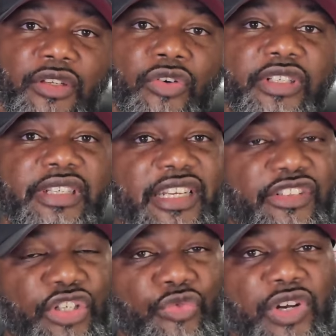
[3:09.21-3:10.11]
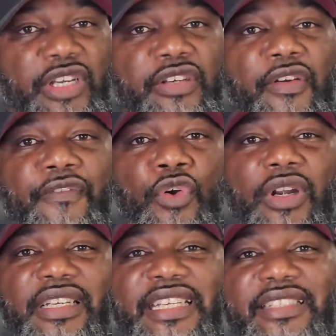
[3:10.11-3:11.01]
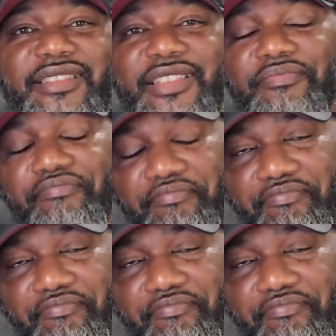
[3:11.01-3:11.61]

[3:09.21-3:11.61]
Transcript: going to need to run for at least